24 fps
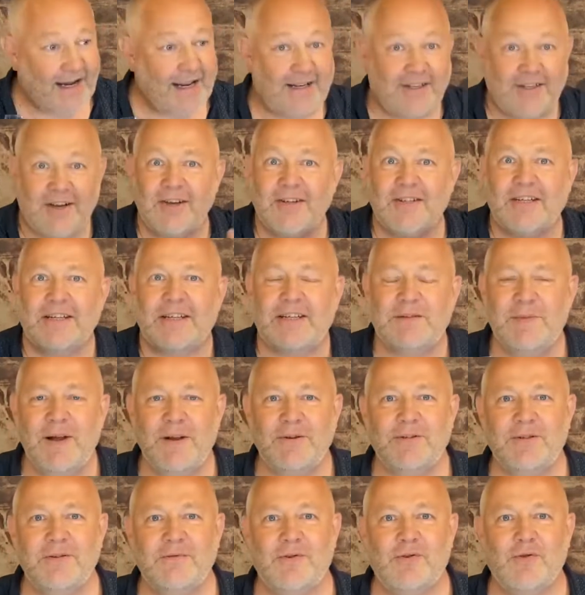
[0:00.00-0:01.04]
it
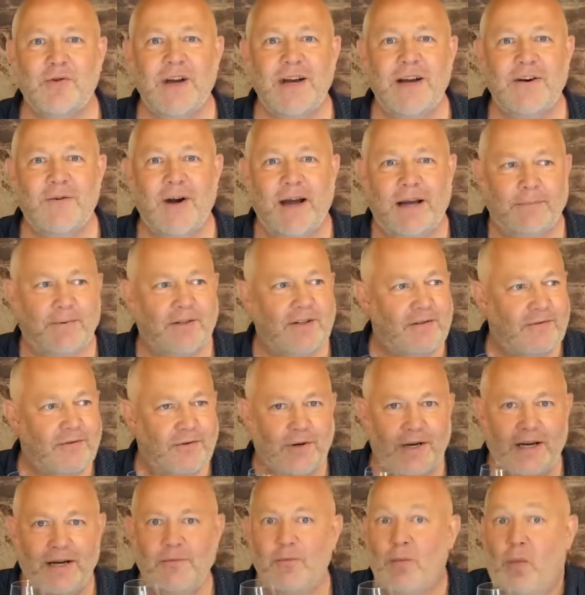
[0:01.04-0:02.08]
smells of green grapes,
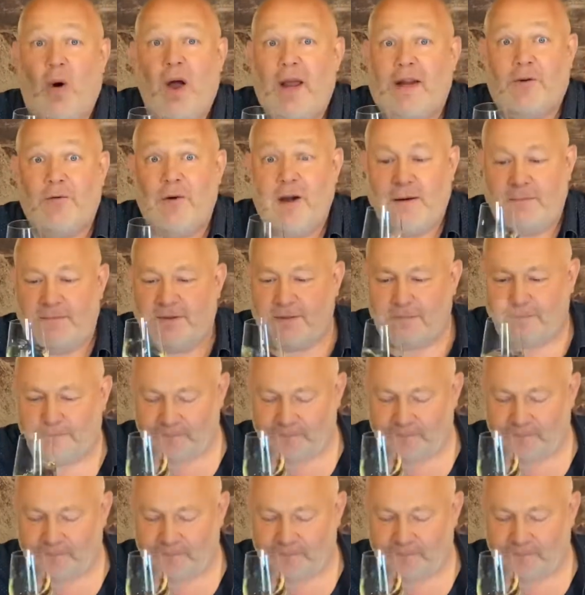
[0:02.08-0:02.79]
green white grapes.